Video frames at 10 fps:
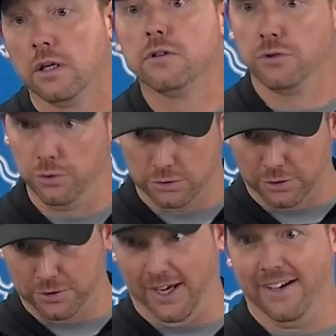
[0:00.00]

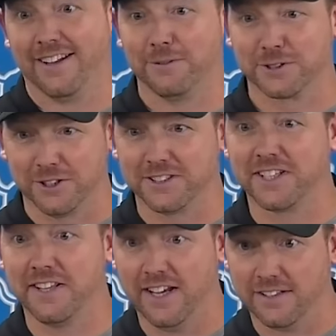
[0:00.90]
I was going to
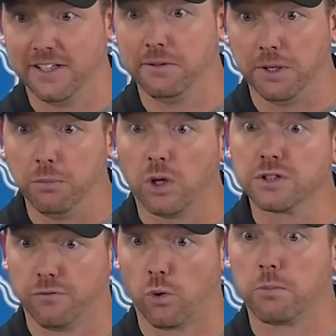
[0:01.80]
say that. He
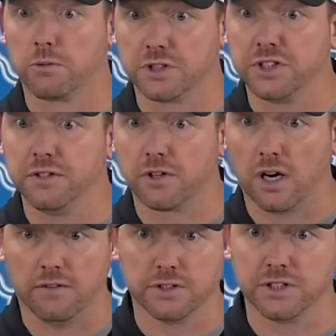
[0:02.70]
was a former receiver,
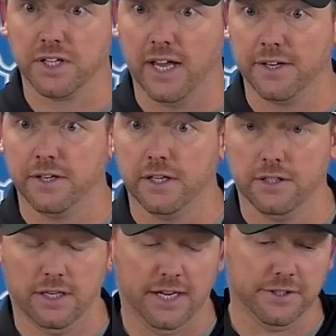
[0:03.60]
obviously,
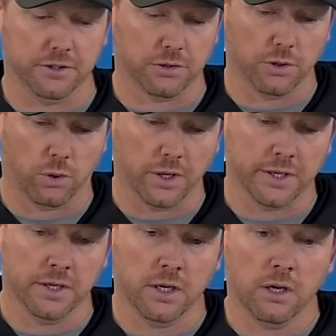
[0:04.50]
at
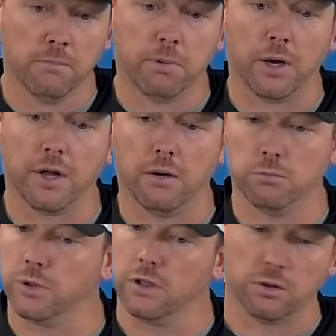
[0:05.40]
Illinois. But,
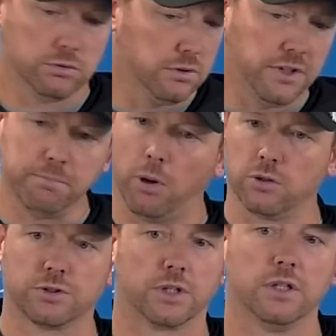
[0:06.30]
you know, deep
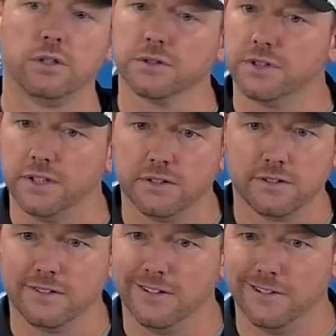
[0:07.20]
ball drills and, you know,